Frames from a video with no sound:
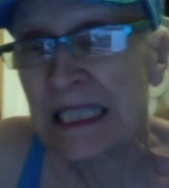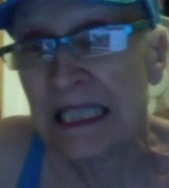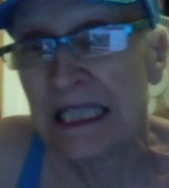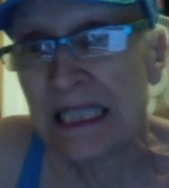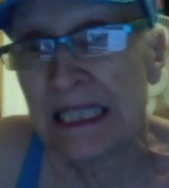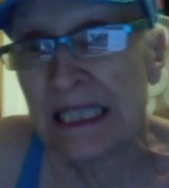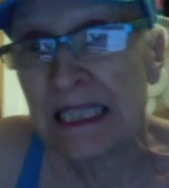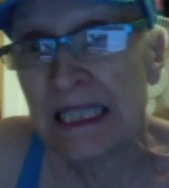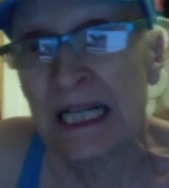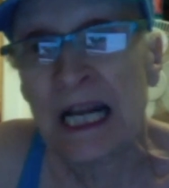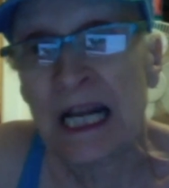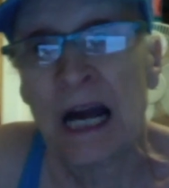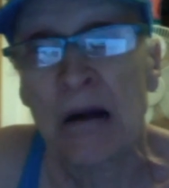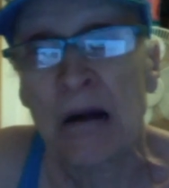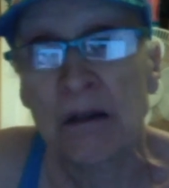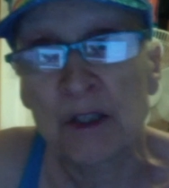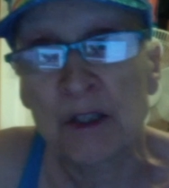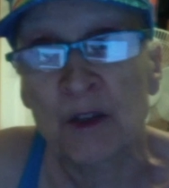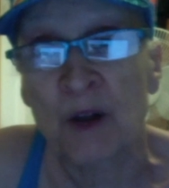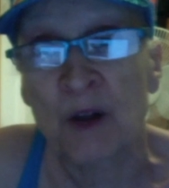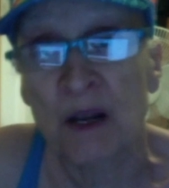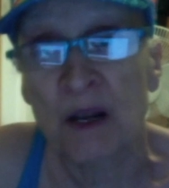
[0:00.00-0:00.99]
the
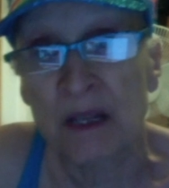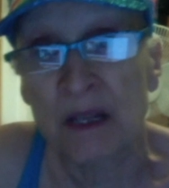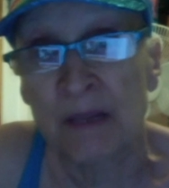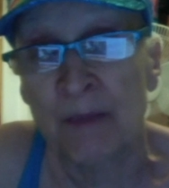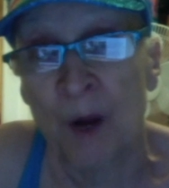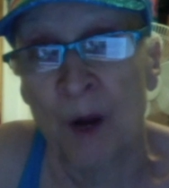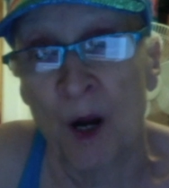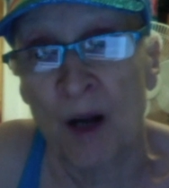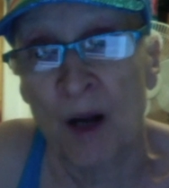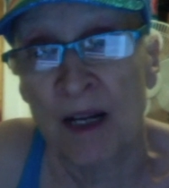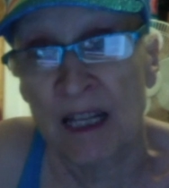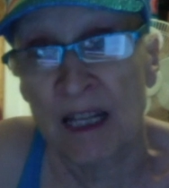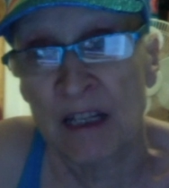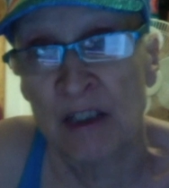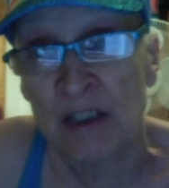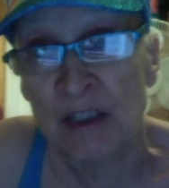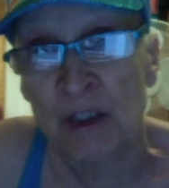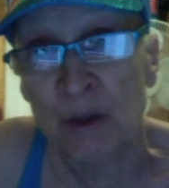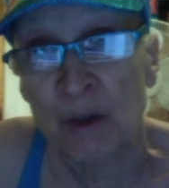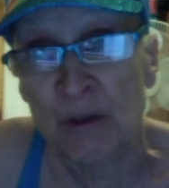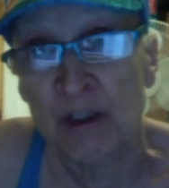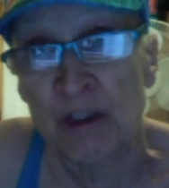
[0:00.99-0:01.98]
cows are out of the barn and
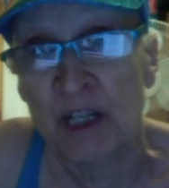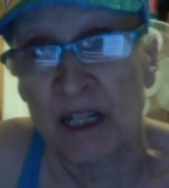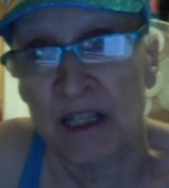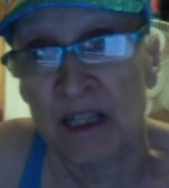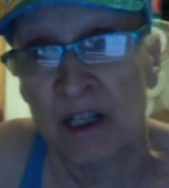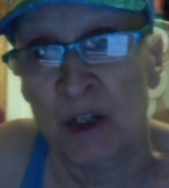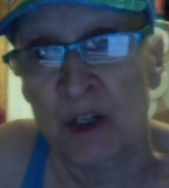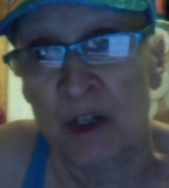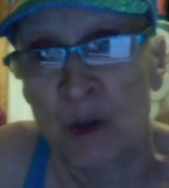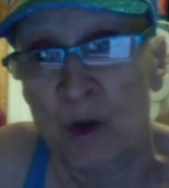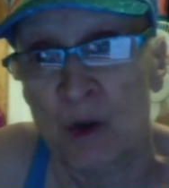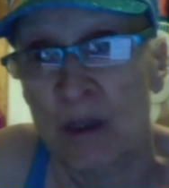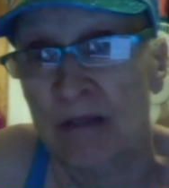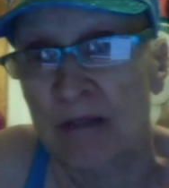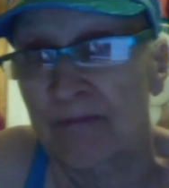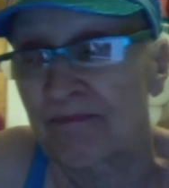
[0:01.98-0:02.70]
there's no shutting the door.